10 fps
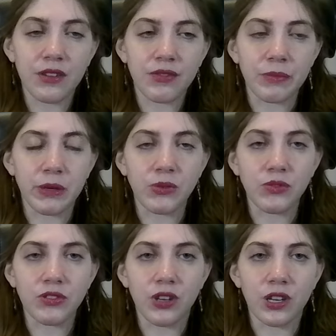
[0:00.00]
for
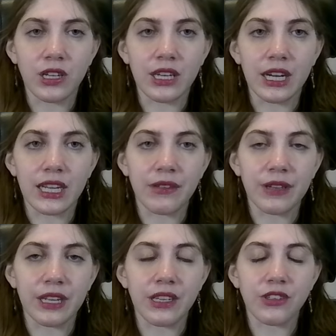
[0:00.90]
Bonesong if
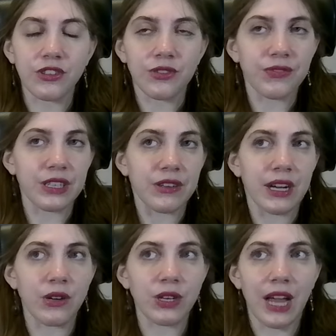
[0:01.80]
I just figure
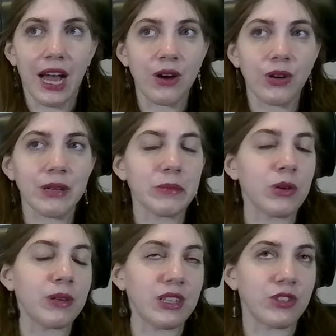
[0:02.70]
out how I'm
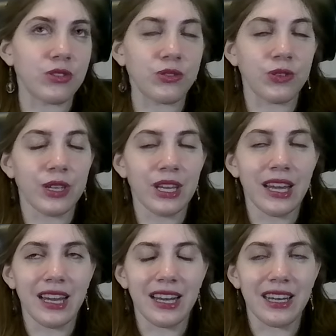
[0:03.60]
going to
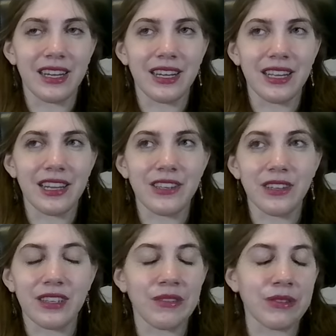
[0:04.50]
uh,
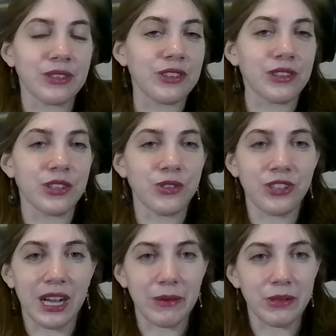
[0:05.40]
deliver new
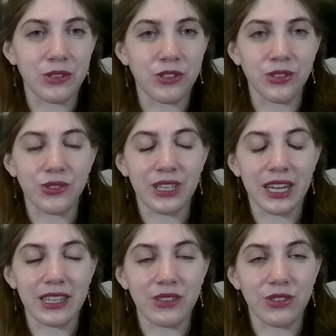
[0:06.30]
chapters to you
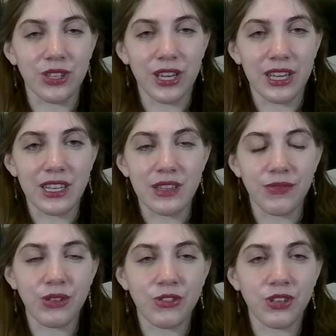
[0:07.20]
guys in the
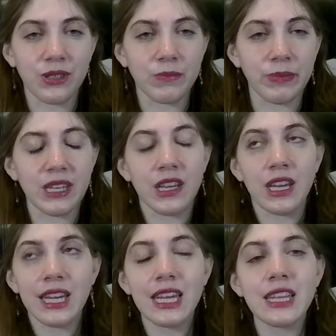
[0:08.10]
future. But
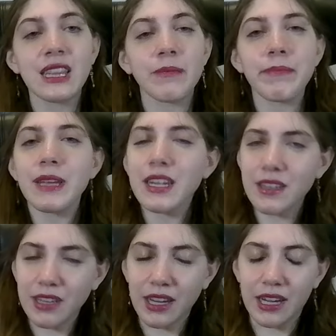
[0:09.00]
in the
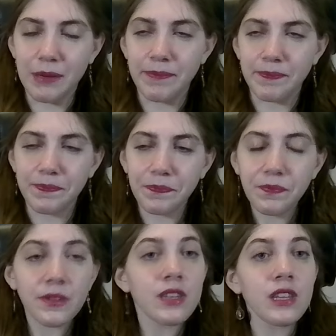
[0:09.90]
meantime,
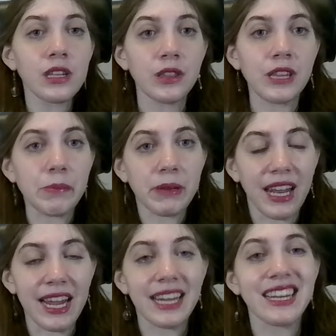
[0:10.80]
the
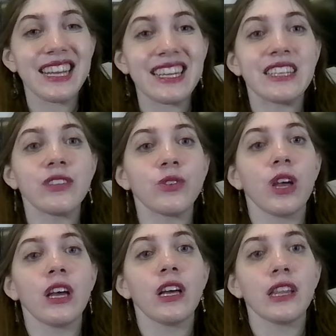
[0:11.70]
plan is
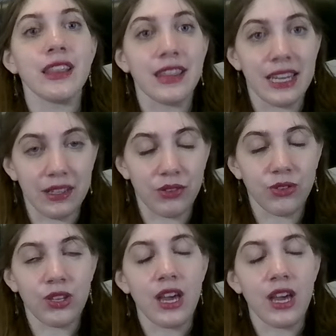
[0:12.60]
this